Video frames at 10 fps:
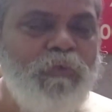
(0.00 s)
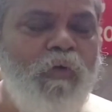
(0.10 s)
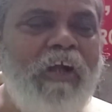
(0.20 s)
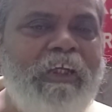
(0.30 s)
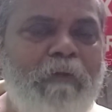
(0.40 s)

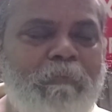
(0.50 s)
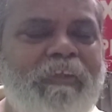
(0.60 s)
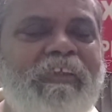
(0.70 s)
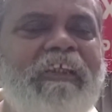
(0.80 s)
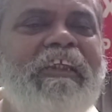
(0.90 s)
what
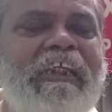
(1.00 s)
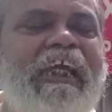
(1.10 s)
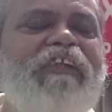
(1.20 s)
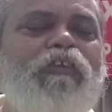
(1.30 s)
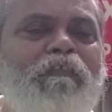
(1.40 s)
happens? In
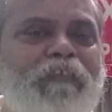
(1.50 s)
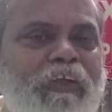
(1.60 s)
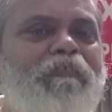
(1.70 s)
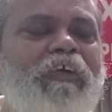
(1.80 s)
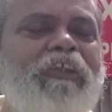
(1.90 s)
case of
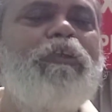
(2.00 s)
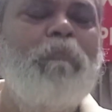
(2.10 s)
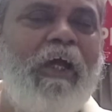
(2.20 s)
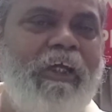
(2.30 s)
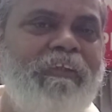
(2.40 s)
reverse
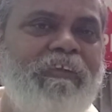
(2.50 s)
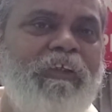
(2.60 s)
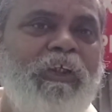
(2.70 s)
bias,